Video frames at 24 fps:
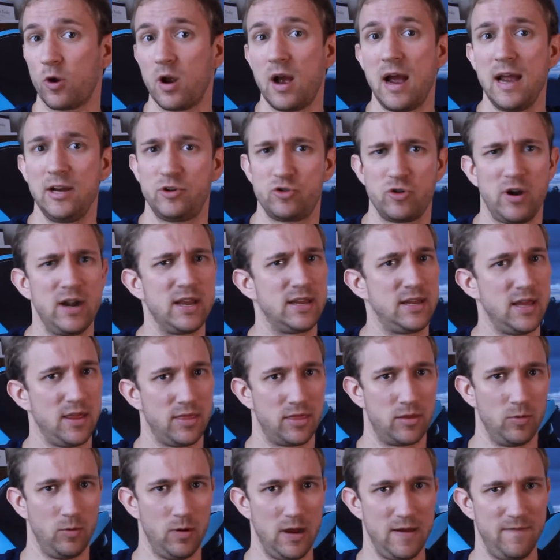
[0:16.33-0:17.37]
I try to get
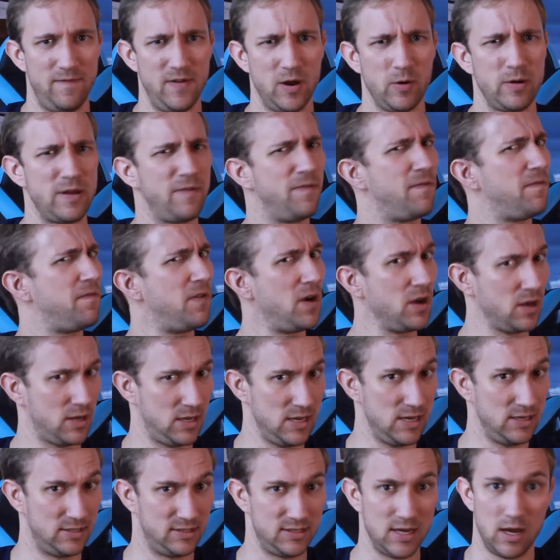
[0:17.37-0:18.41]
through a very
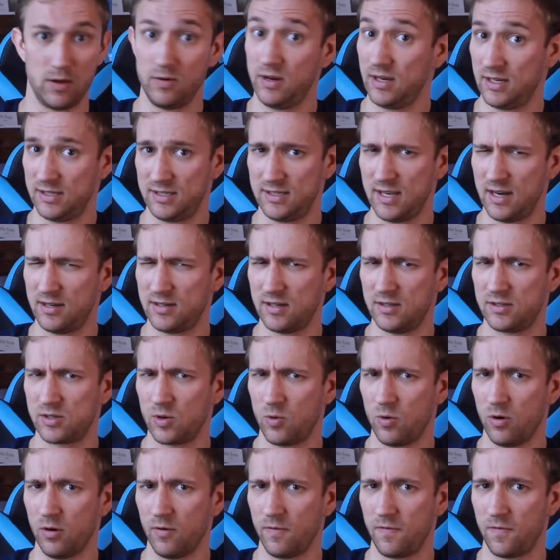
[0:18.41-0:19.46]
funky sounding sentence
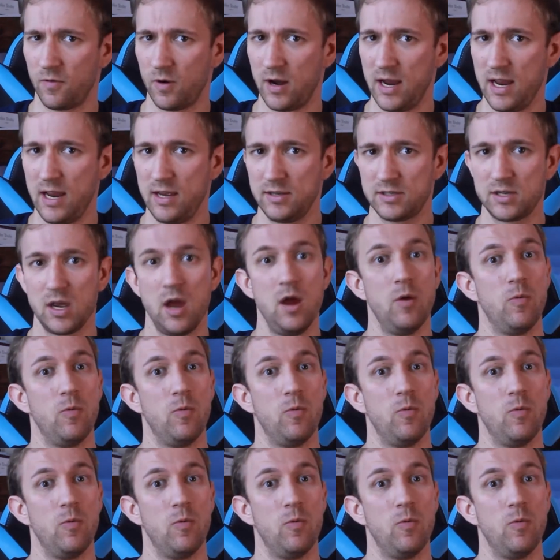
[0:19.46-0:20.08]
or phrase